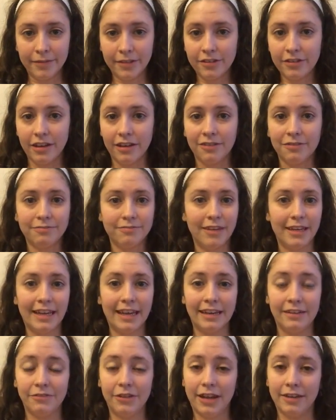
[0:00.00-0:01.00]
So
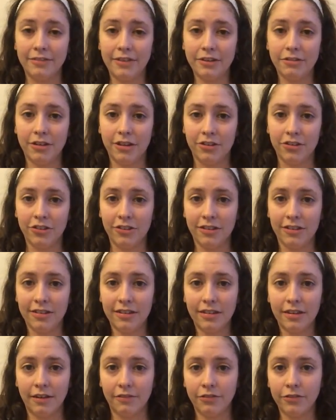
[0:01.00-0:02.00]
again, if you have any
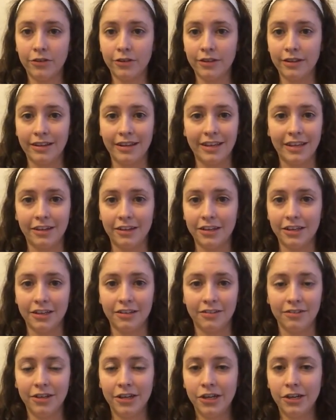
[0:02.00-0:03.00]
questions, definitely you
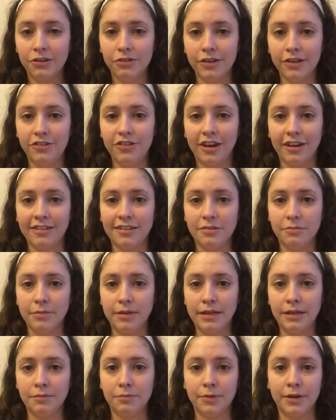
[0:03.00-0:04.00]
can reach out to me.